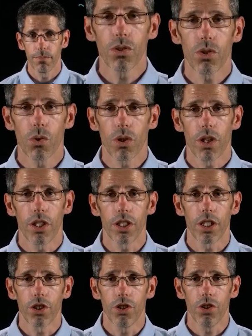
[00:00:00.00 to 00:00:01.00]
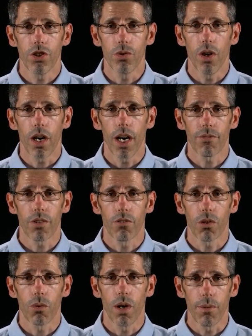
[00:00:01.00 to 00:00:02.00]
Most organisations do not have
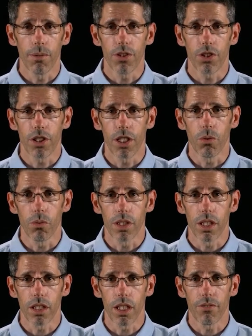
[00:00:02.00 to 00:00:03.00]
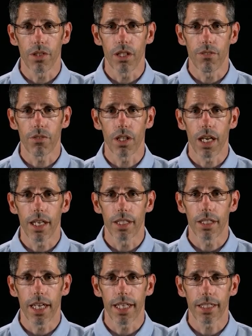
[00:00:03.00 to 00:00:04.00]
the requirements to deal with these living off the
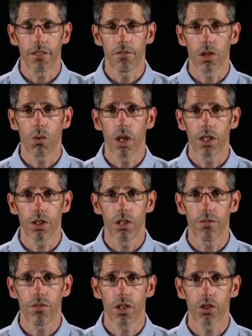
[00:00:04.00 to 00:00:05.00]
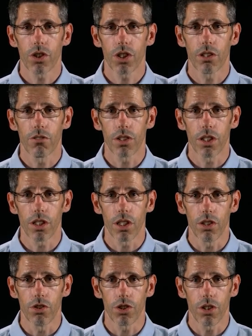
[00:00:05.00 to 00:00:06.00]
land attacks. It requires an advanced security
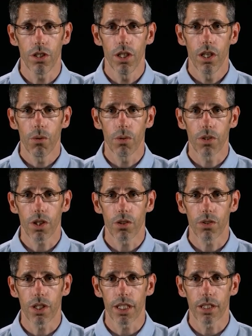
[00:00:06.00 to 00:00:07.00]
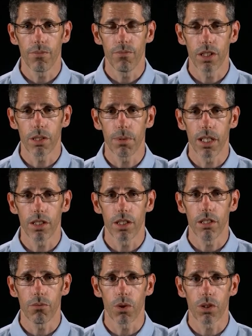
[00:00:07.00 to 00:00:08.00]
solution with context and
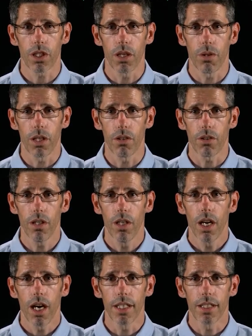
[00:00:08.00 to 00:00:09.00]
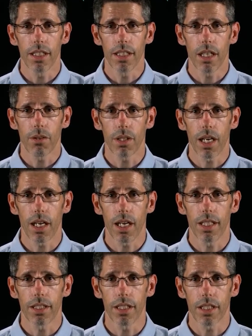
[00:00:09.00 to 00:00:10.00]
visibility of what's going on, and detailed
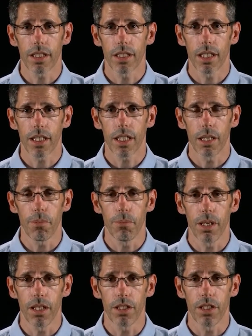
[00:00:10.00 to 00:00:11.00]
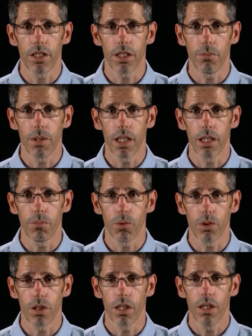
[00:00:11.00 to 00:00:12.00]
analytics capabilities to be
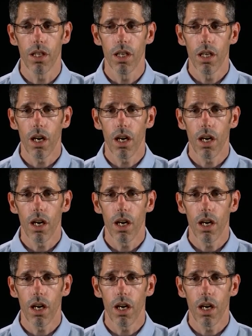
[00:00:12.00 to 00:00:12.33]
able to